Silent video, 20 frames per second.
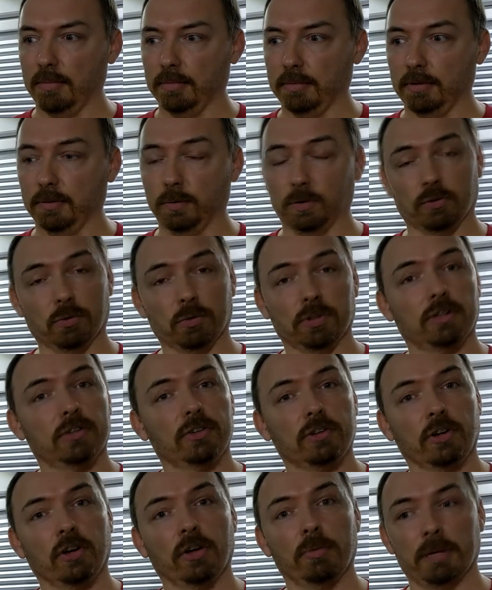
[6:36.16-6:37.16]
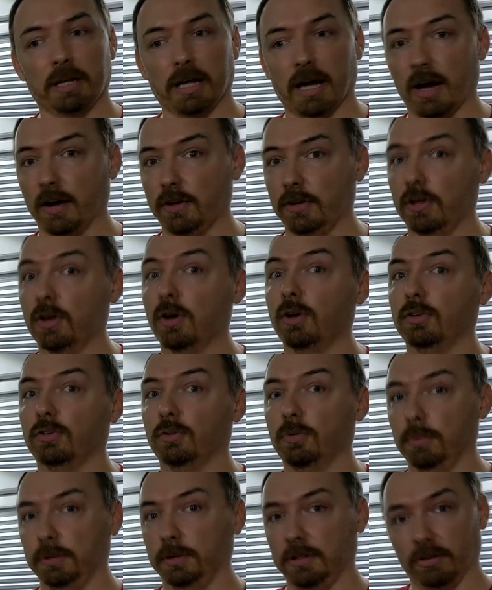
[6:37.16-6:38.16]
which will determine how you're going
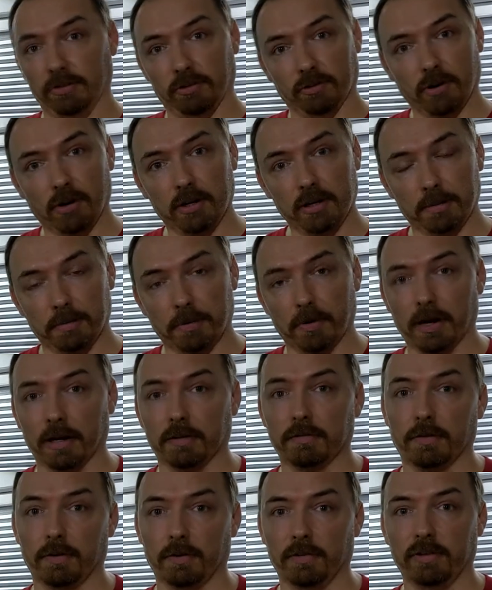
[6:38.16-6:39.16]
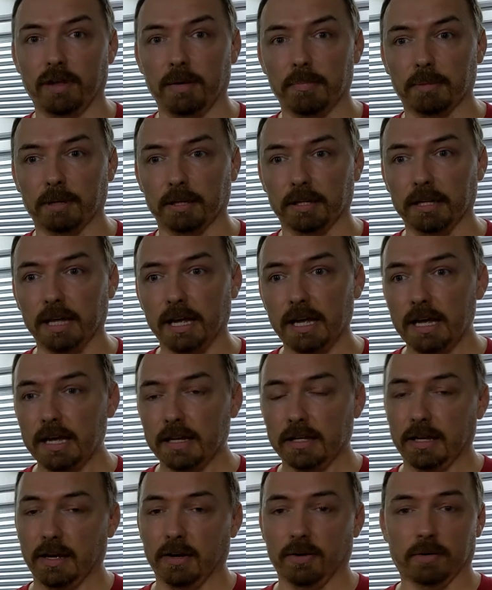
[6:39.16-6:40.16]
to design the product for assembly.
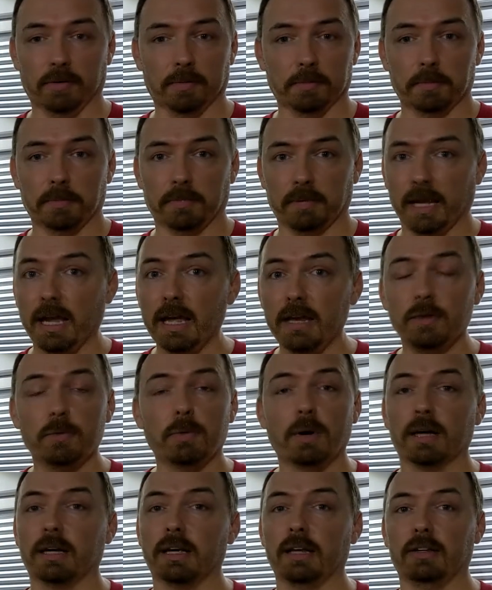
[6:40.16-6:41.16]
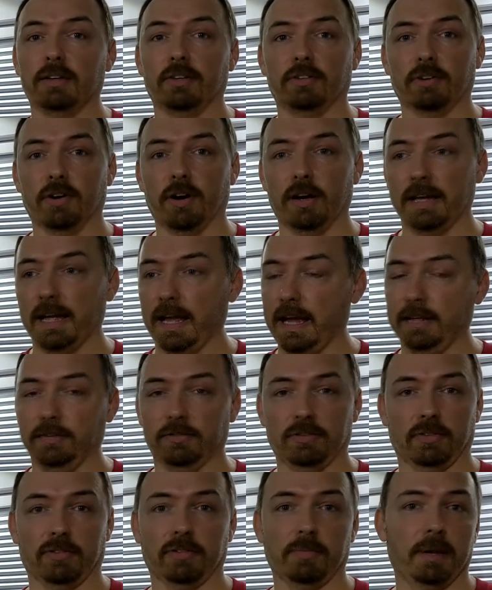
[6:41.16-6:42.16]
Now, anyone can design
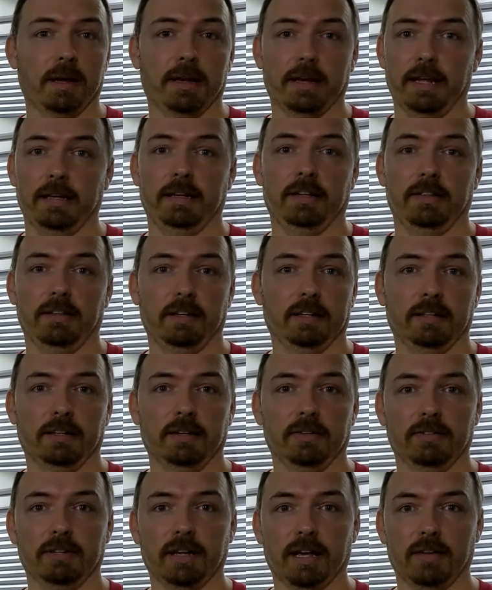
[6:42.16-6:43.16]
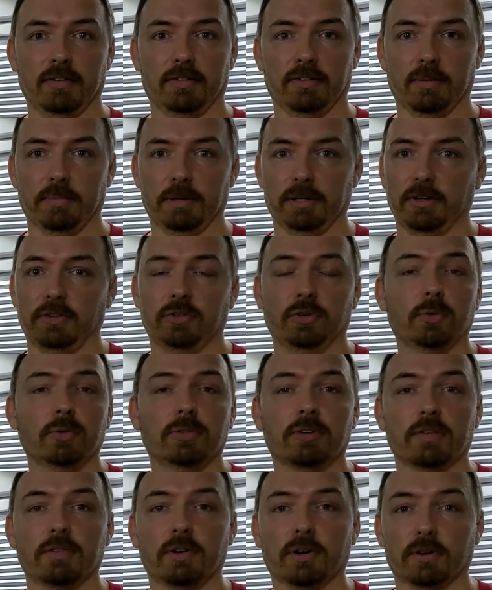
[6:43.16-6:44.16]
just about anything these days. I mean, the tools
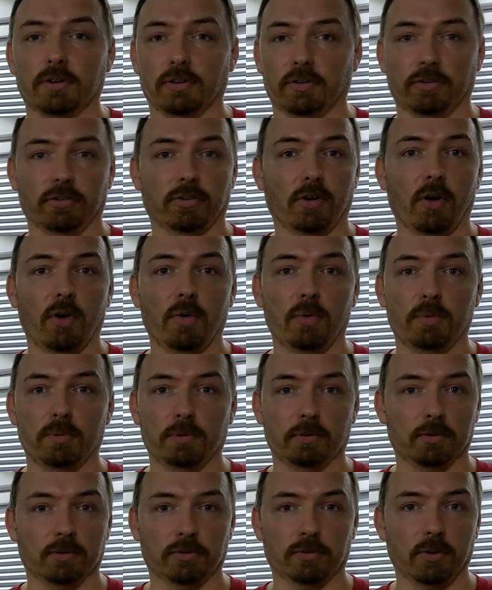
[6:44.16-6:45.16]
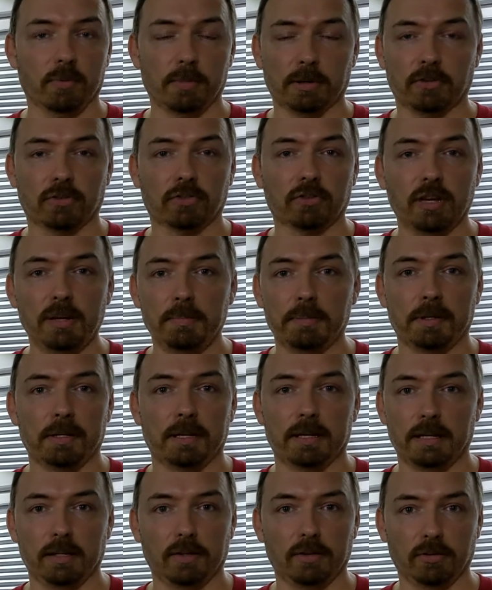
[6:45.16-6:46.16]
have gotten so much cheaper
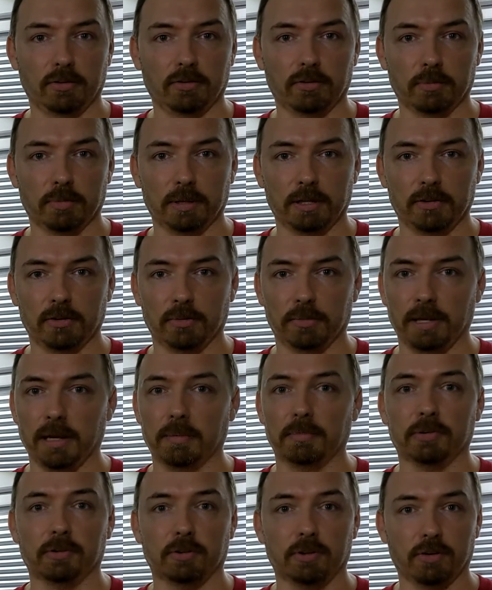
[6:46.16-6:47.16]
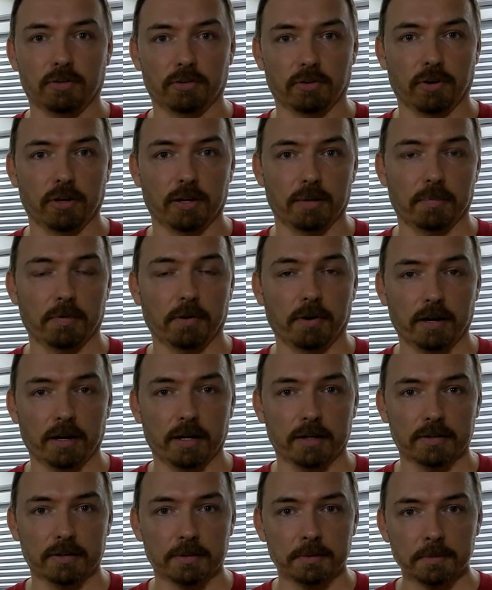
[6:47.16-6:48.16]
than they used to be able to design a
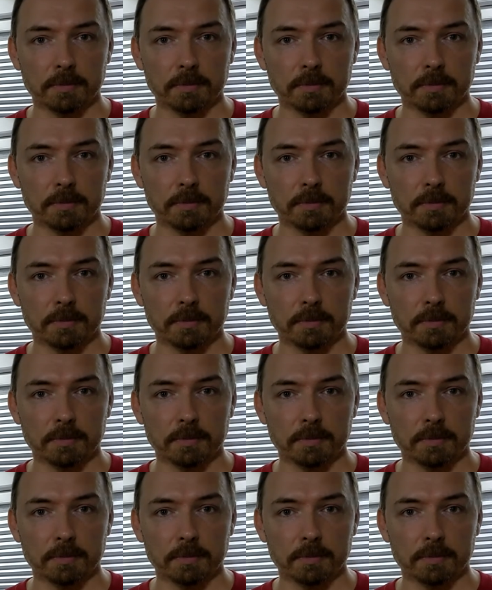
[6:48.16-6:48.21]
product.